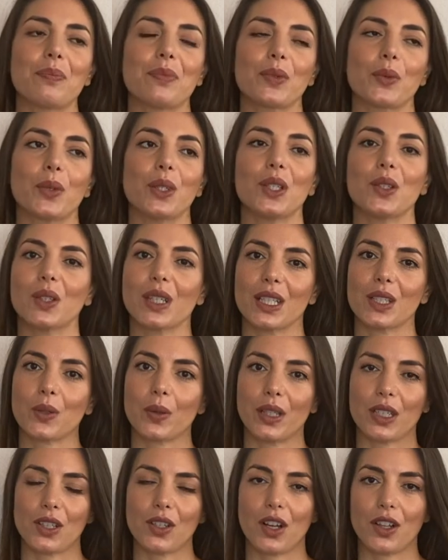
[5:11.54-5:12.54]
When you get
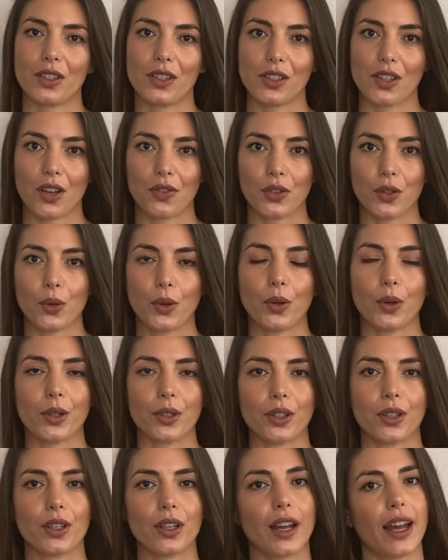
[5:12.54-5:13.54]
$20 off your
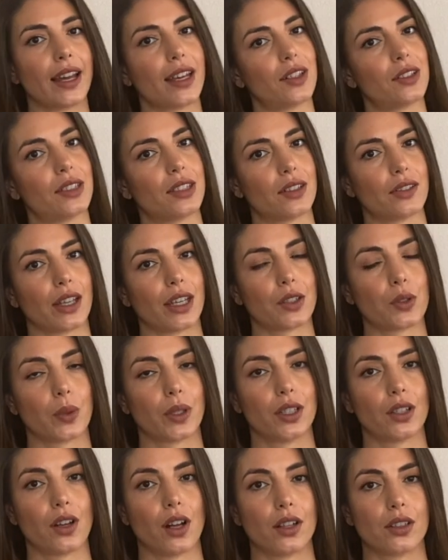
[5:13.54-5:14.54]
order, I also get
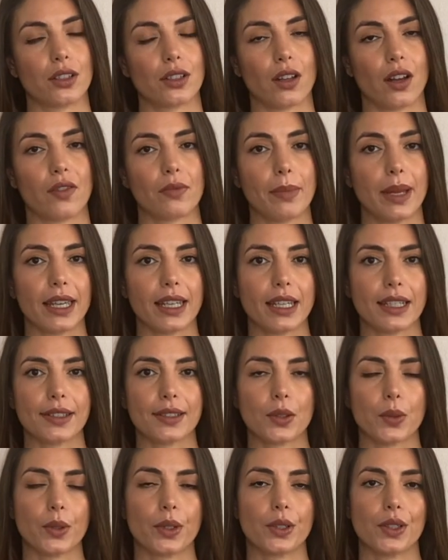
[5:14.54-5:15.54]
$20 off my
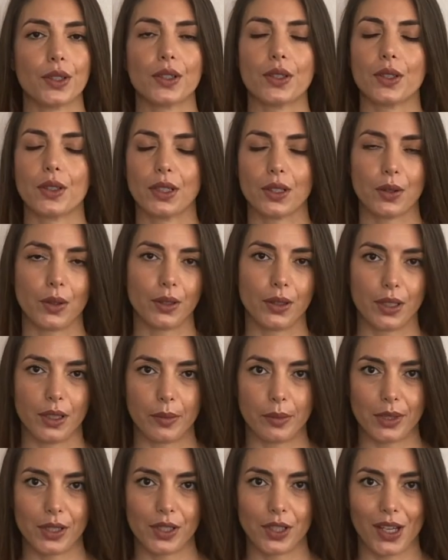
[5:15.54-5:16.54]
next order, so I totally
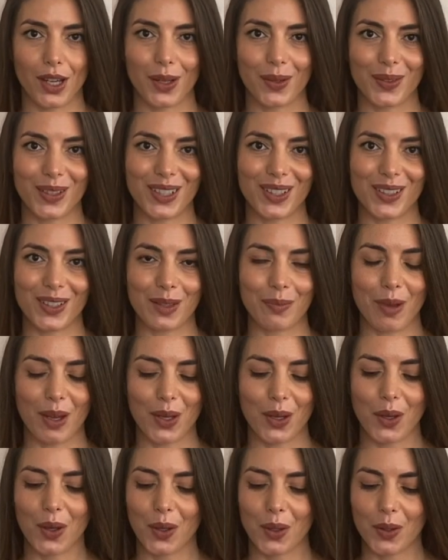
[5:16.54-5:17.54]
appreciate when you use my
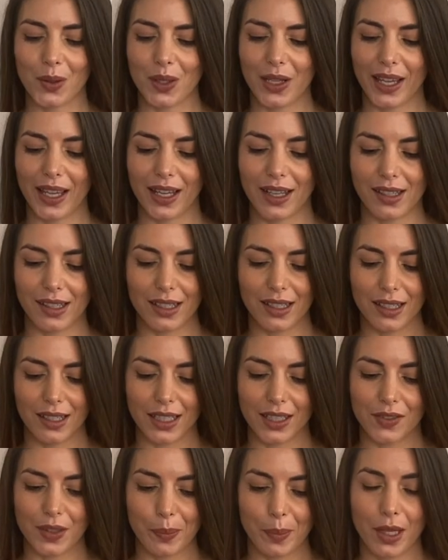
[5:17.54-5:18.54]
code, and it
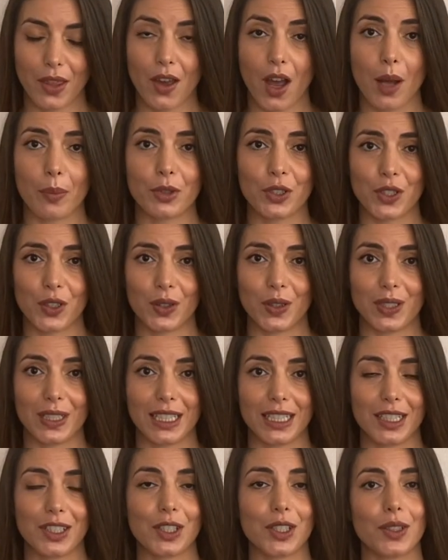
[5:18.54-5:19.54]
gives me the
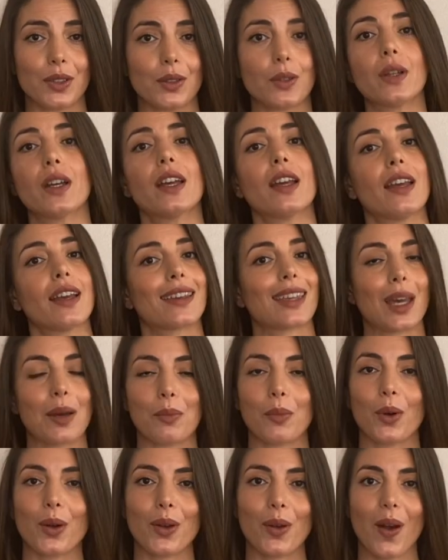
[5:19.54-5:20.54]
opportunity to get
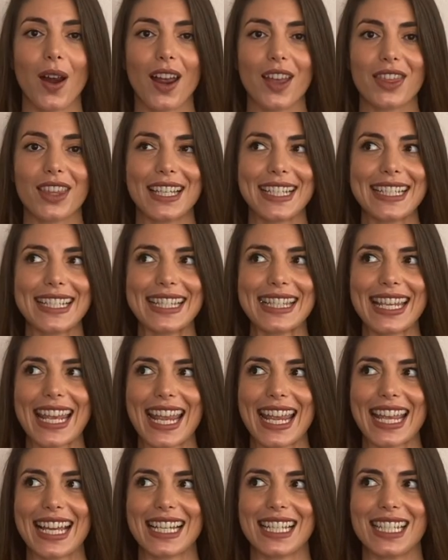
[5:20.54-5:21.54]
more Rothys
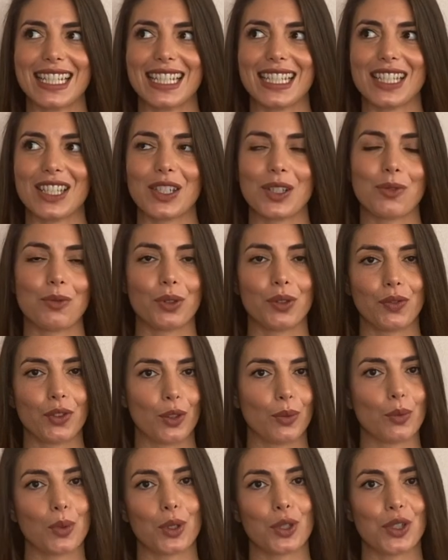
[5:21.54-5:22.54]
and to review
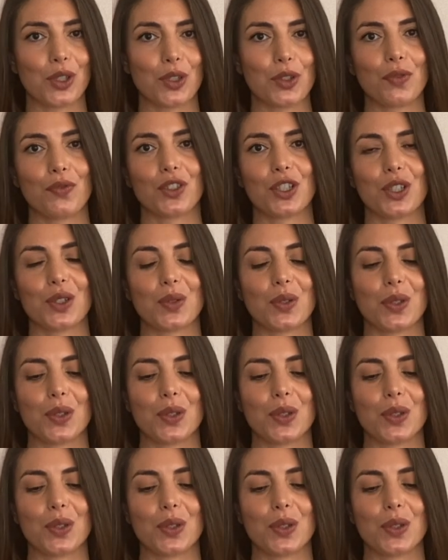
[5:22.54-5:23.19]
more shoes for you.